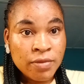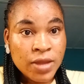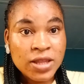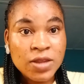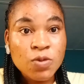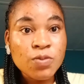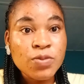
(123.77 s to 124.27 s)

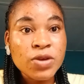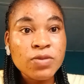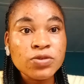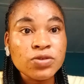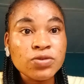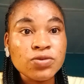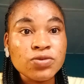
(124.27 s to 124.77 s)
And they won't be able
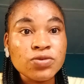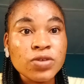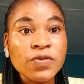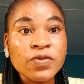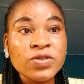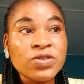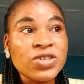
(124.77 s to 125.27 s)
to
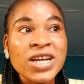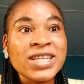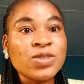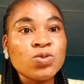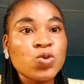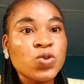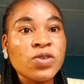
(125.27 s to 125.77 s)
even drag
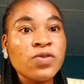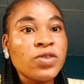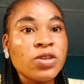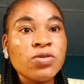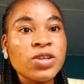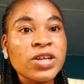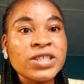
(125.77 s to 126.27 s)
it with you if they
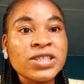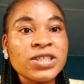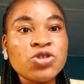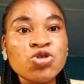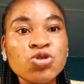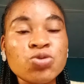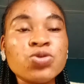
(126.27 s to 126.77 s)
know that it's
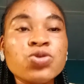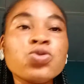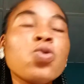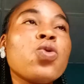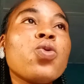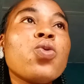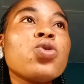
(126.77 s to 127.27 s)
true.
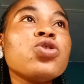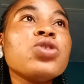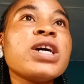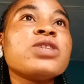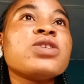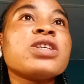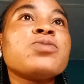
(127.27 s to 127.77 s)
So, you
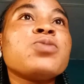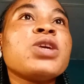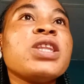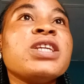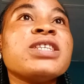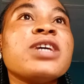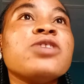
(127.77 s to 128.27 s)
that you're speaking
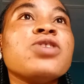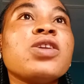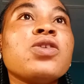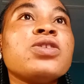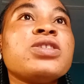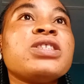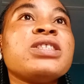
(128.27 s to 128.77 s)
it and you're
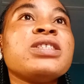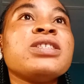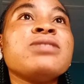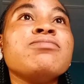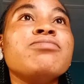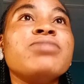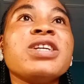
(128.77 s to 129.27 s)
not
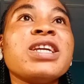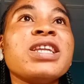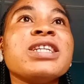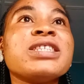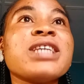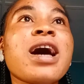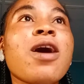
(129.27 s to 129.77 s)
bringing
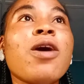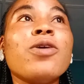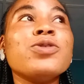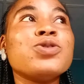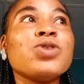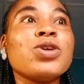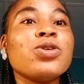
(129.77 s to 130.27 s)
it
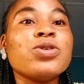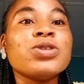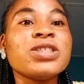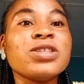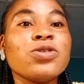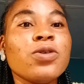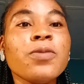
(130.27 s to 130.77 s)
out, you're not,
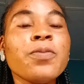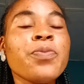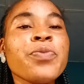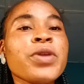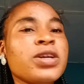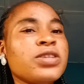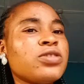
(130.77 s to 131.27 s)
you know.
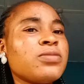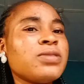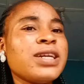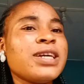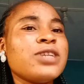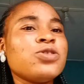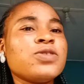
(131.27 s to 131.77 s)
Something
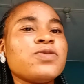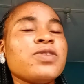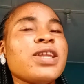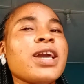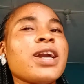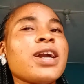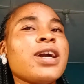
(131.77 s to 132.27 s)
like that just feel
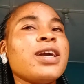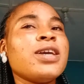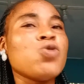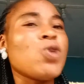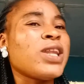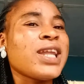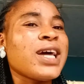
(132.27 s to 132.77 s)
like
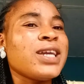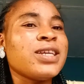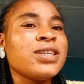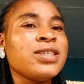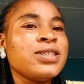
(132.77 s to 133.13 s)
you're lying.